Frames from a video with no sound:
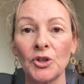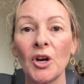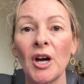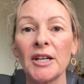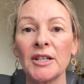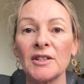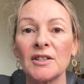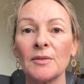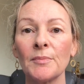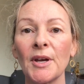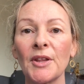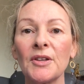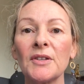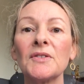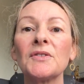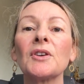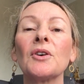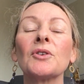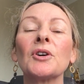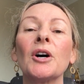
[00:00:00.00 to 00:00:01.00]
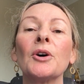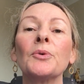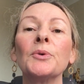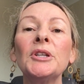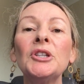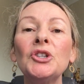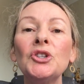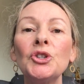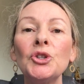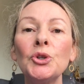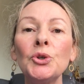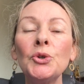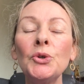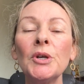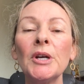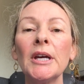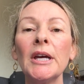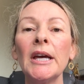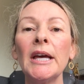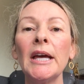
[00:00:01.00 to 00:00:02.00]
9 and some others I'll go into.